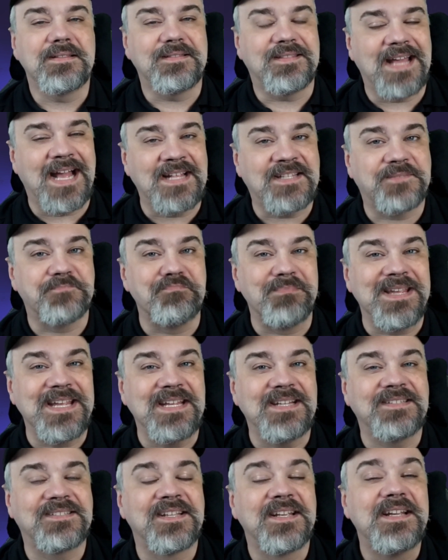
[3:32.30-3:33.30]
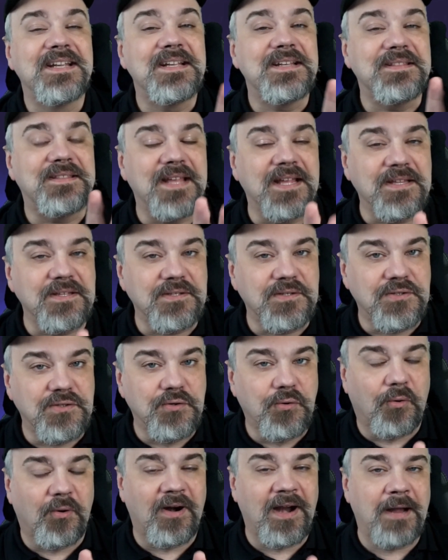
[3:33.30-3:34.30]
That means that
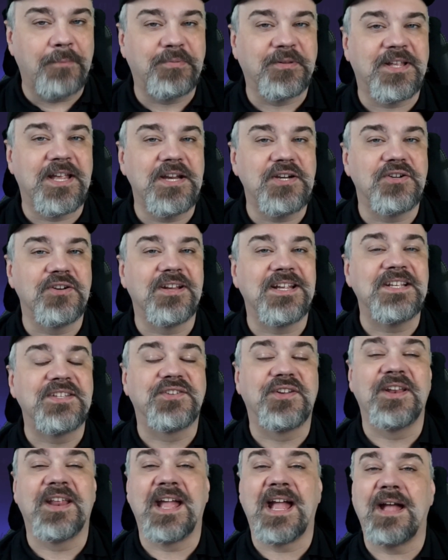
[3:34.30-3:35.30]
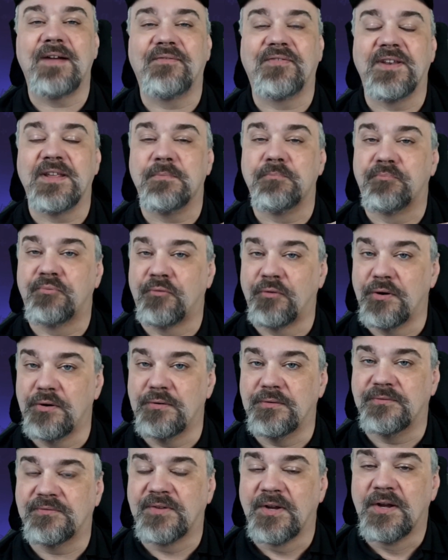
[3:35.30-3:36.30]
your application is going to have an
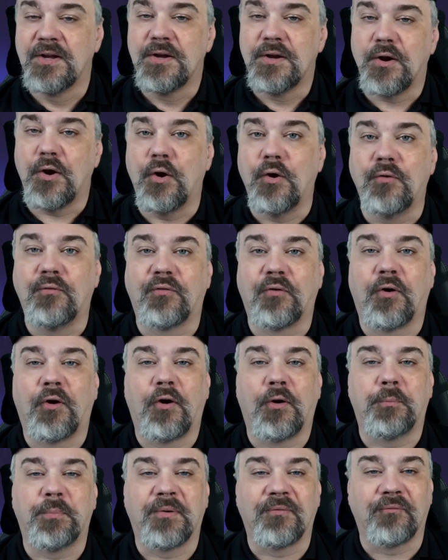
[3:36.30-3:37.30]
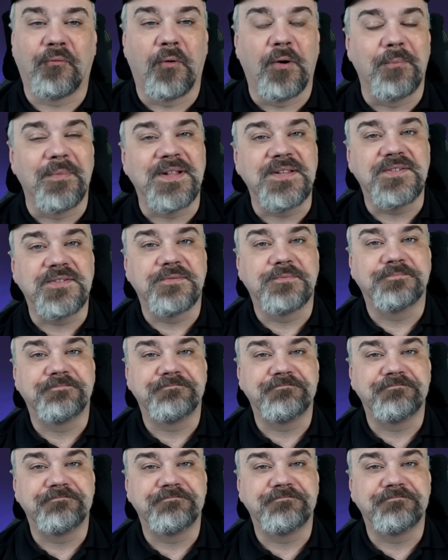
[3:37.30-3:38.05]
improved overall performance.